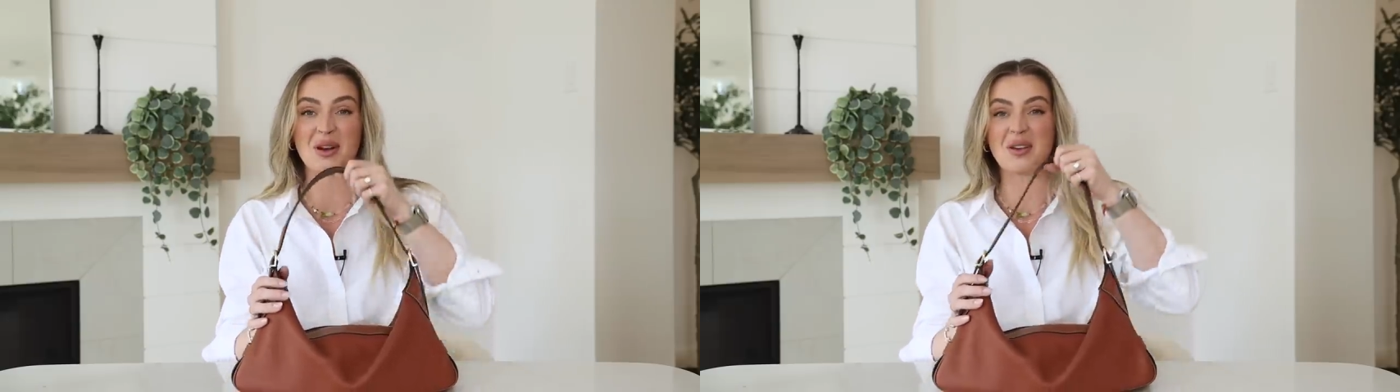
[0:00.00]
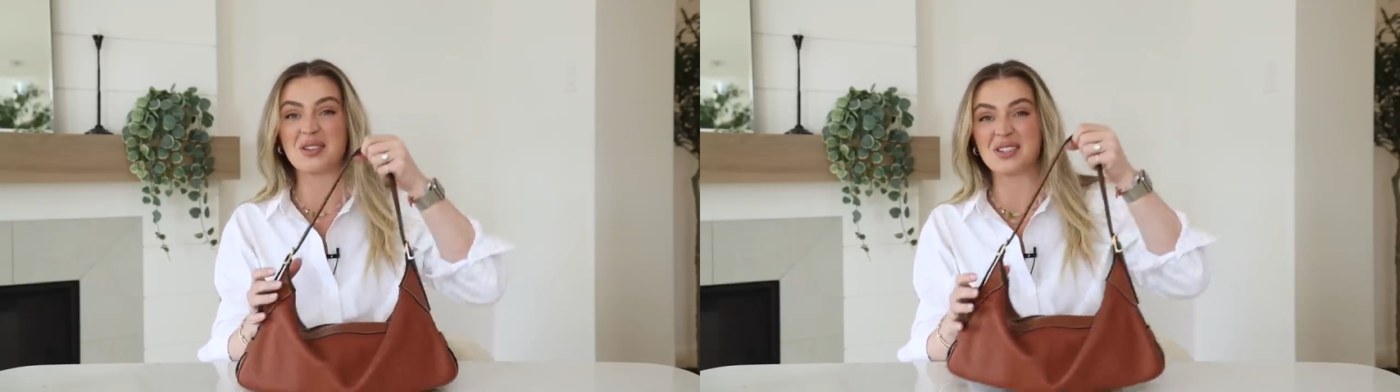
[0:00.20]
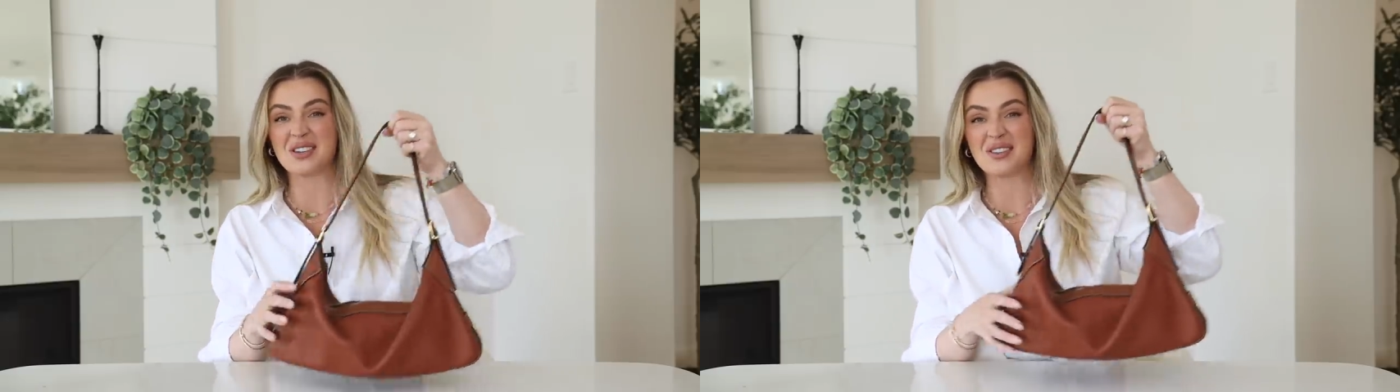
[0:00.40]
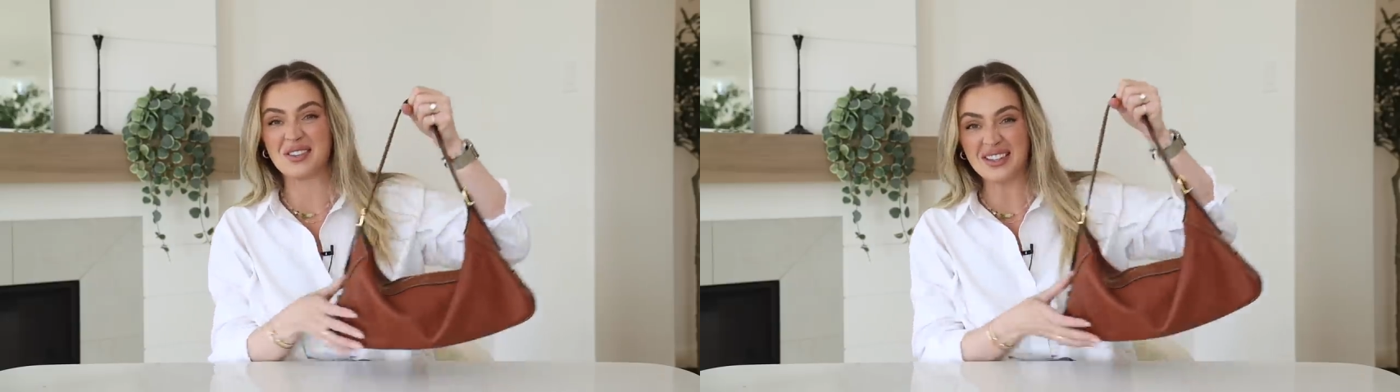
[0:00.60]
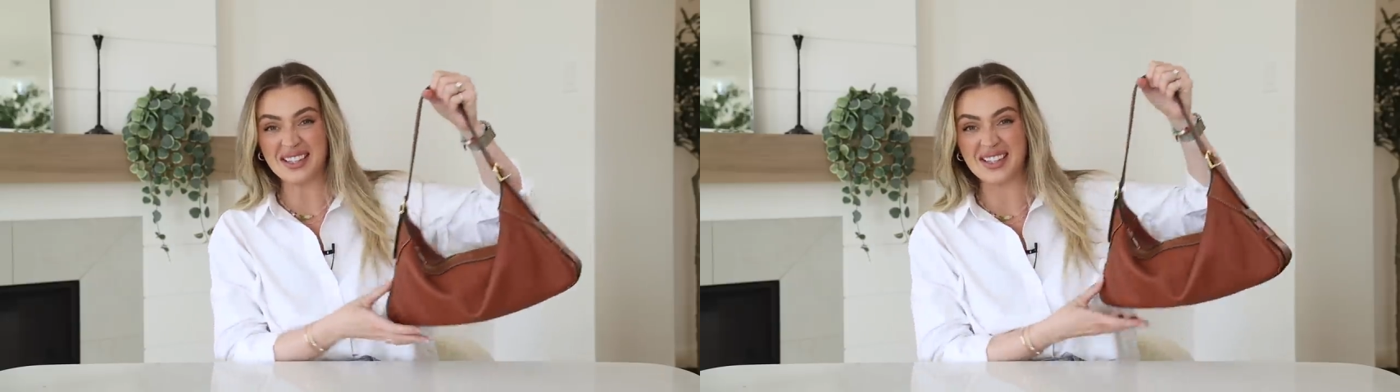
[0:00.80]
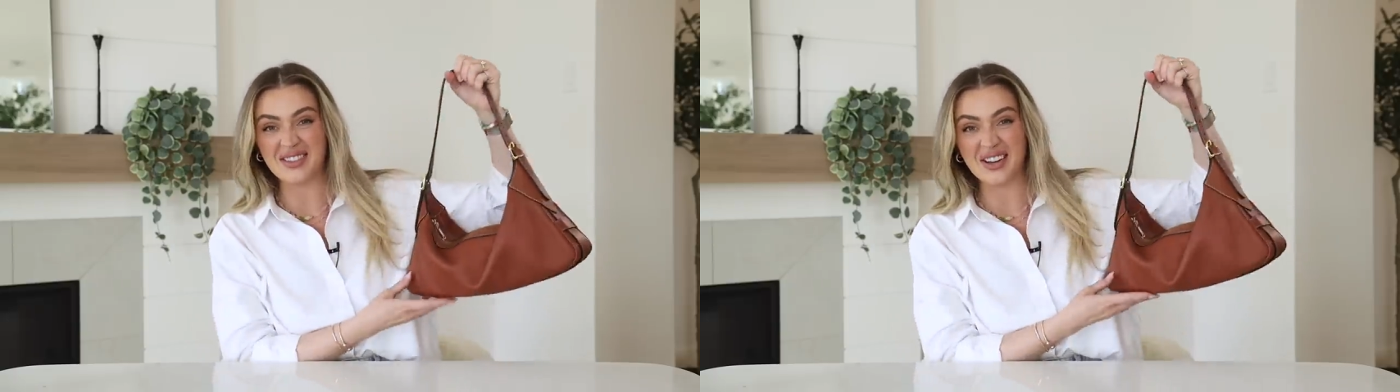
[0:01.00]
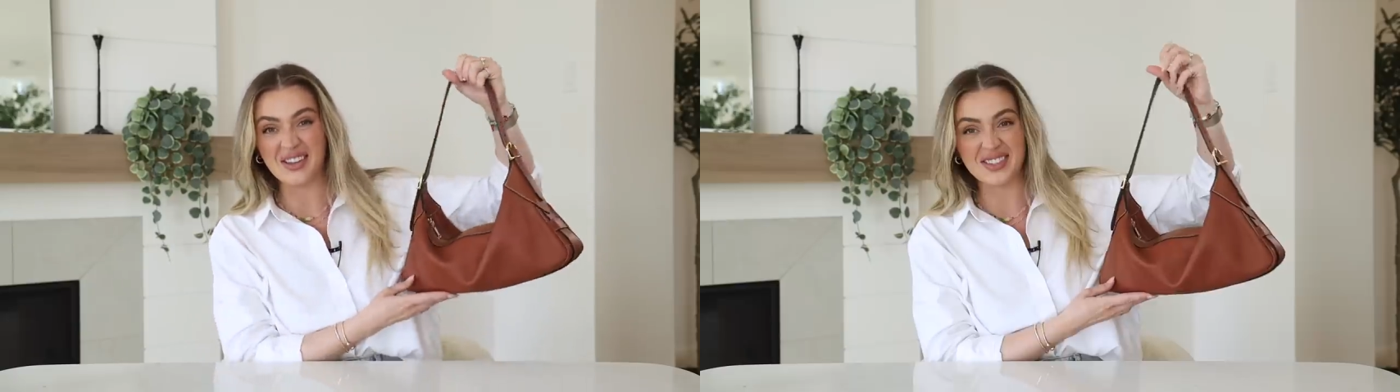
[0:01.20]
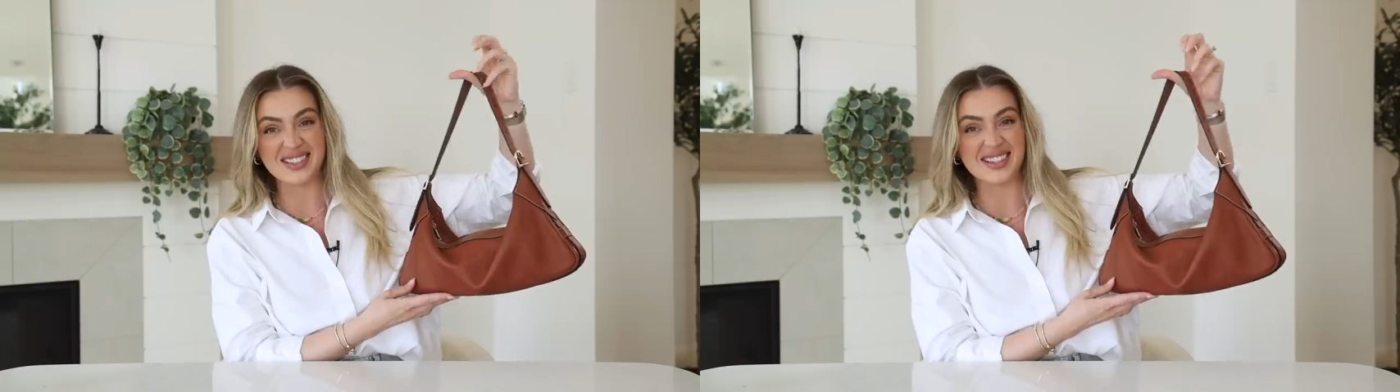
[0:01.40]
but also give you
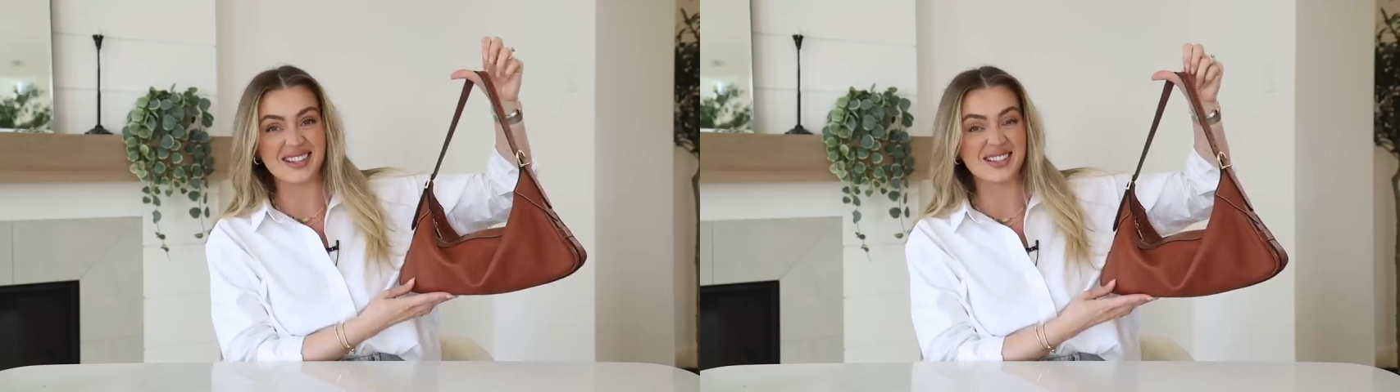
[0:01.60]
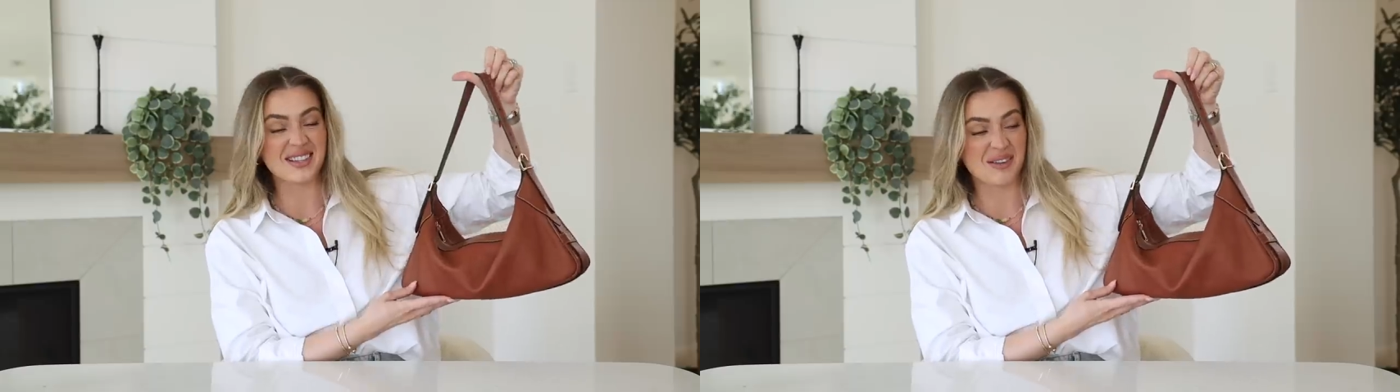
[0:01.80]
all the deets